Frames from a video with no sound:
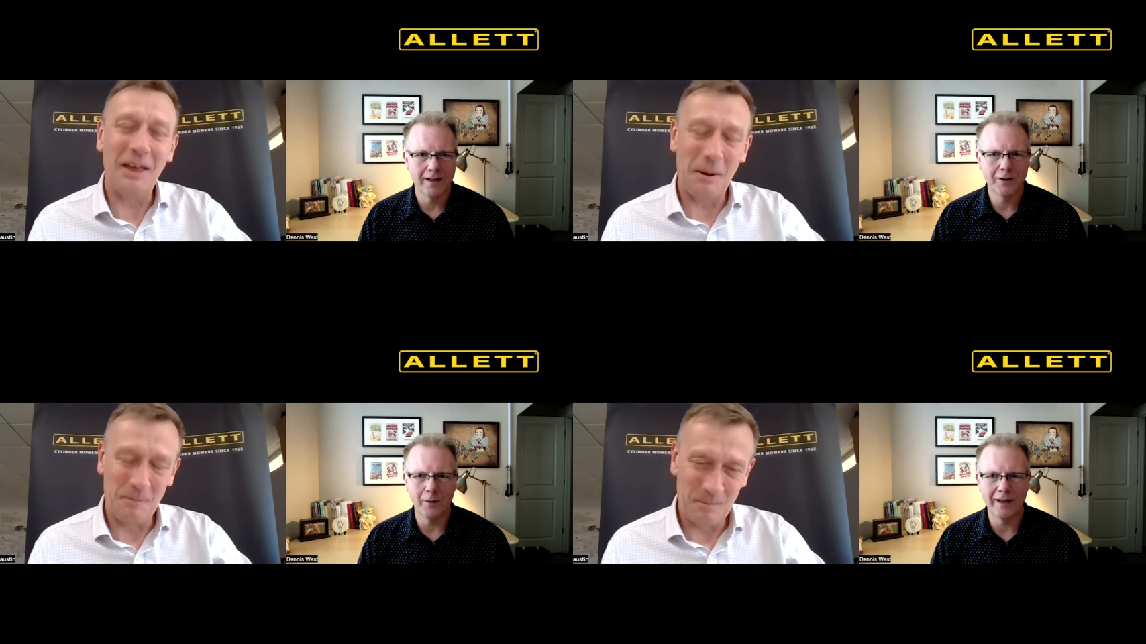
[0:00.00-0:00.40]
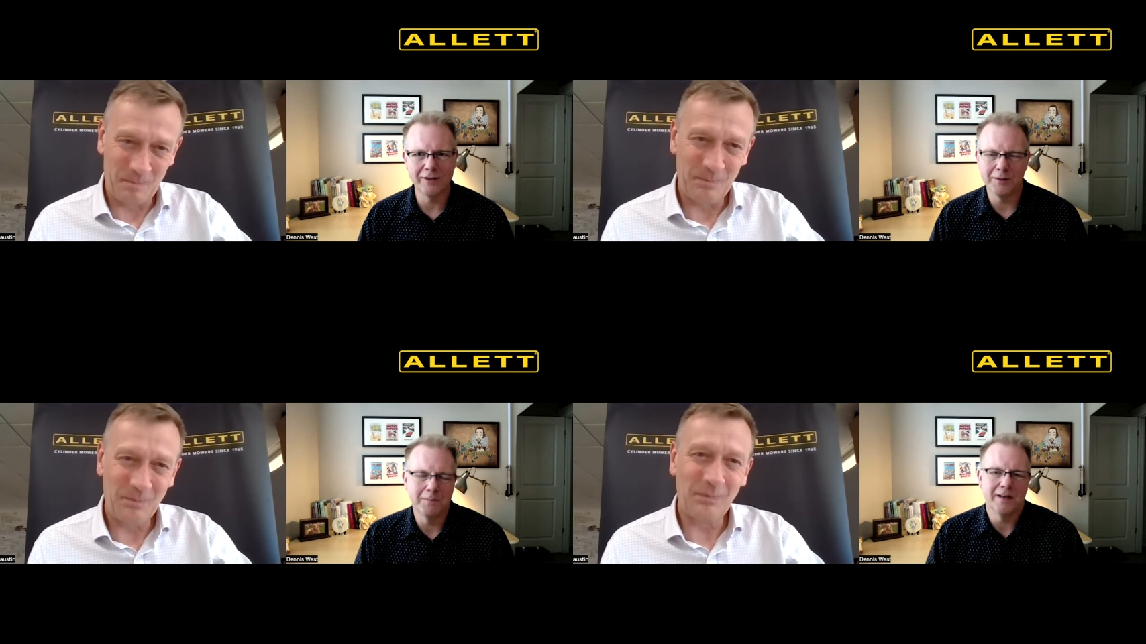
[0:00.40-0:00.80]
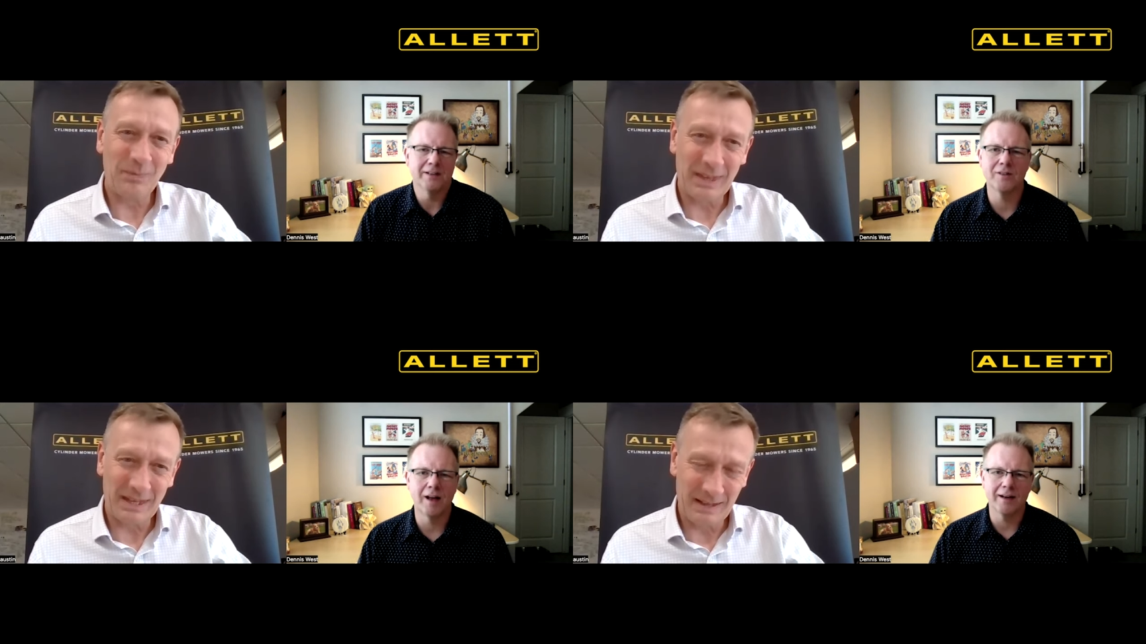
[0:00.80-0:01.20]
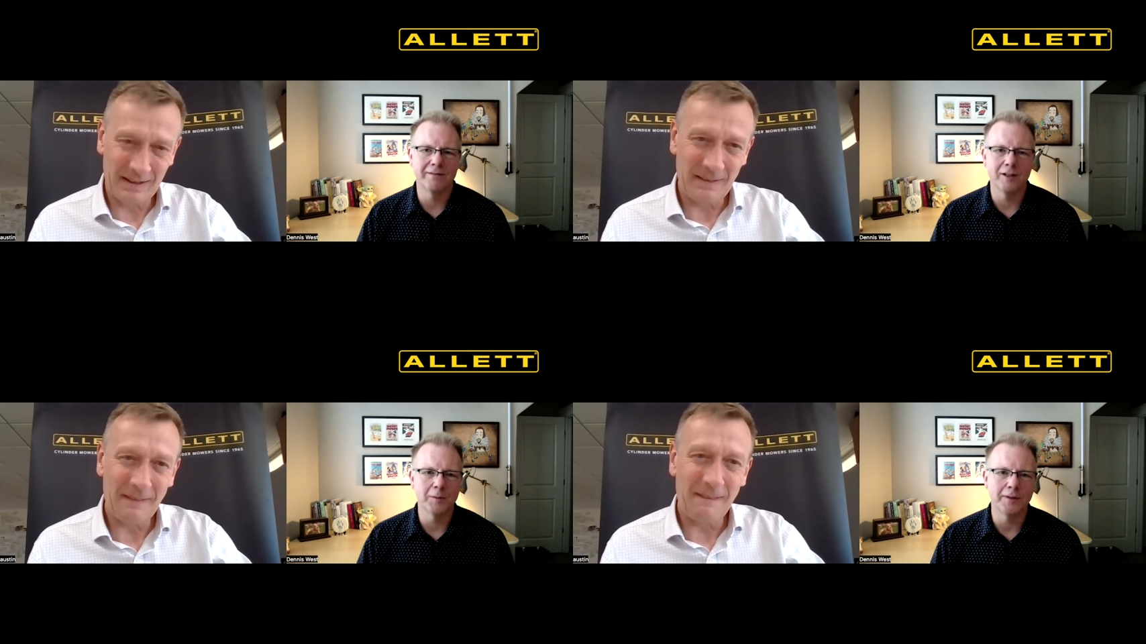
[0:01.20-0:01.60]
Speaker 1: no engine, but it's not
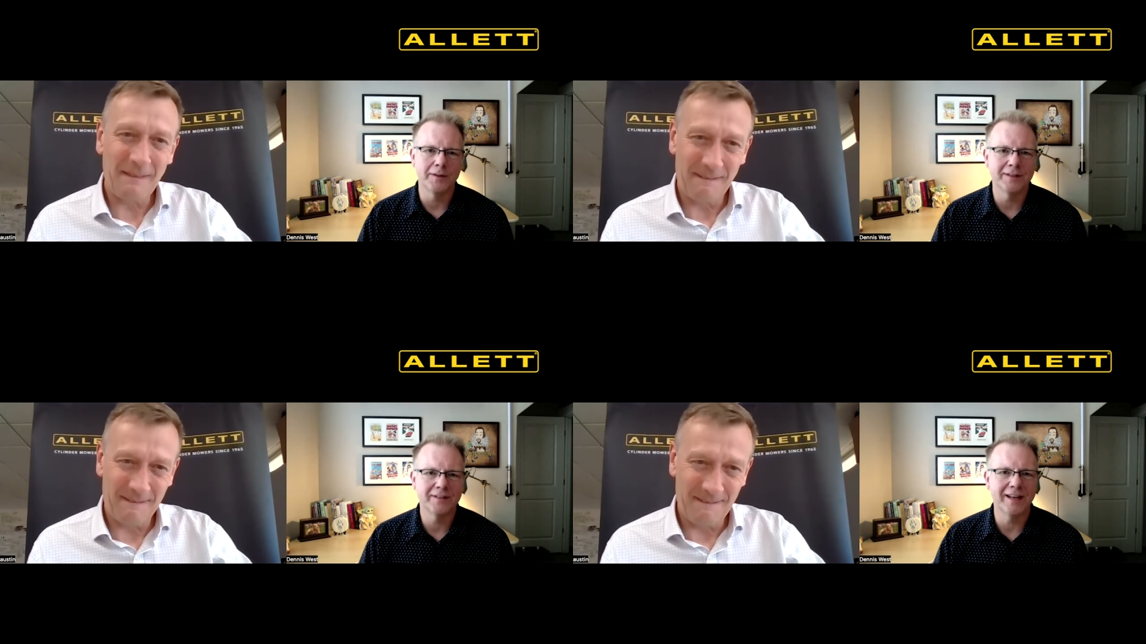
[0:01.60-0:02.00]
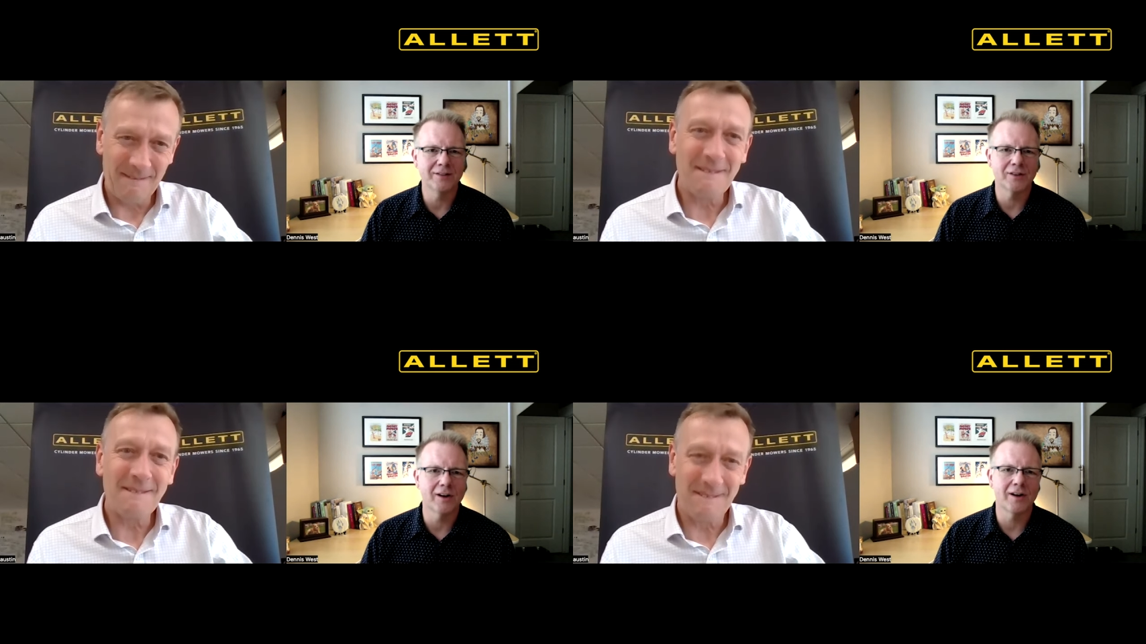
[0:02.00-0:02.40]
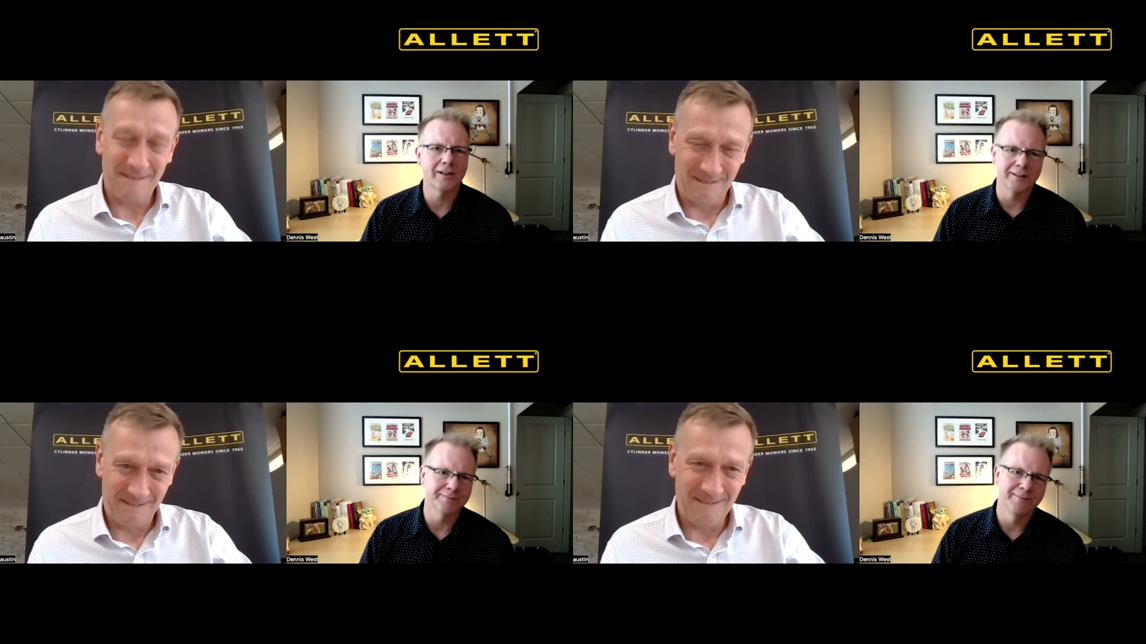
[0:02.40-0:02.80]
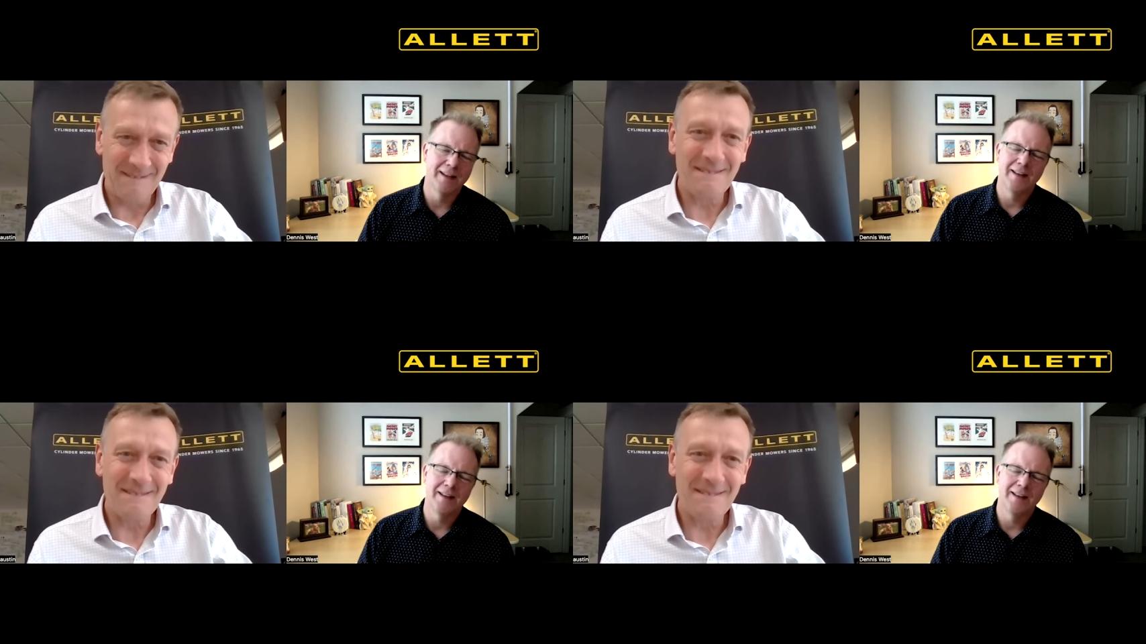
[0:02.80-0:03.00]
available in the states at all, and